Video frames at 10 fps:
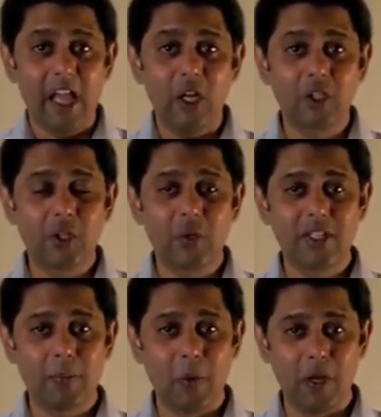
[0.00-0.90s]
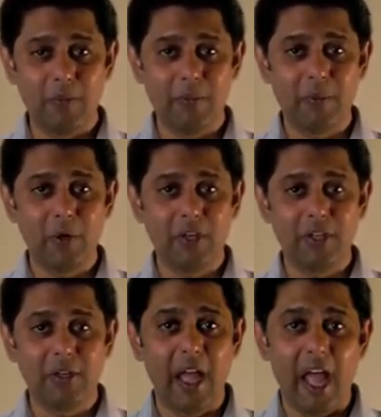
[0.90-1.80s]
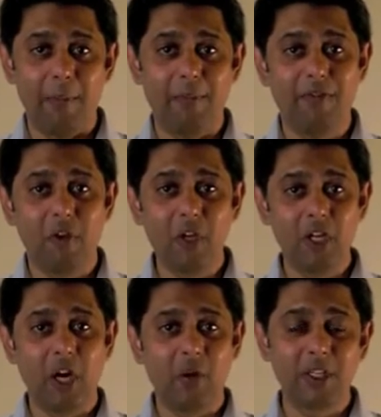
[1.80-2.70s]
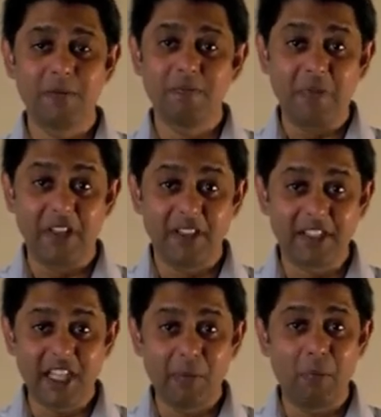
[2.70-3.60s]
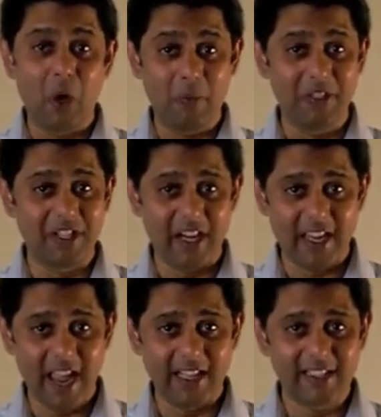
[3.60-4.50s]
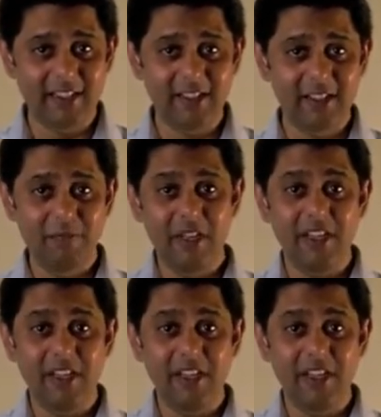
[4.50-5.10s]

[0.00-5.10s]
looks through his appointment book, and before you know it, there's some appointments that are cancelled.